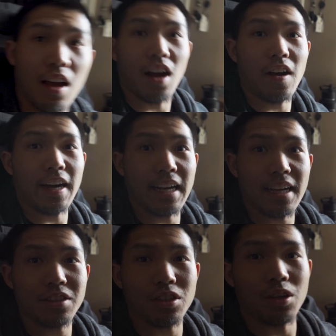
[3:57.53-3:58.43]
Alright
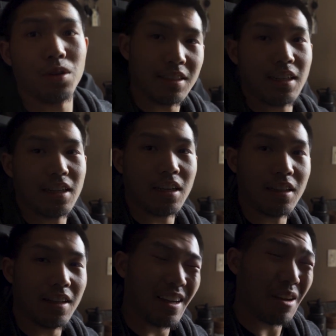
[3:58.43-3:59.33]
guys, so did
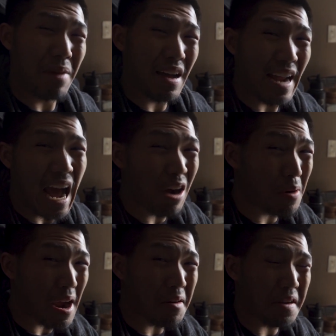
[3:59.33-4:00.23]
about an
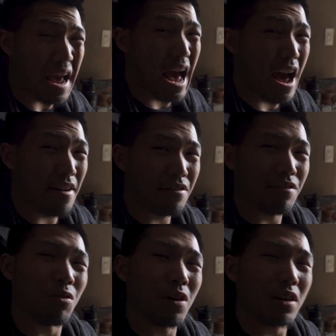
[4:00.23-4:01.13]
hour and a half
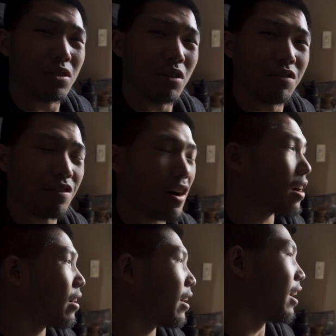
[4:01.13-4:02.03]
of work so
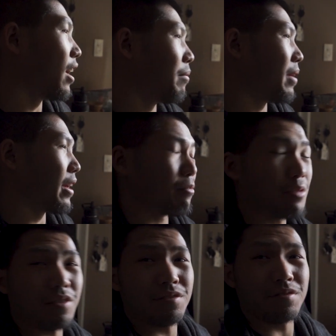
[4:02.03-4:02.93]
far, and
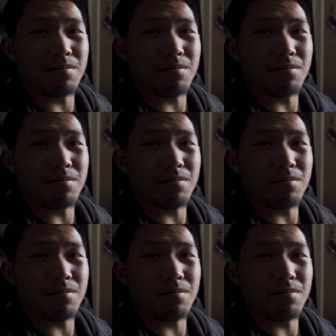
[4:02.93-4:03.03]
we've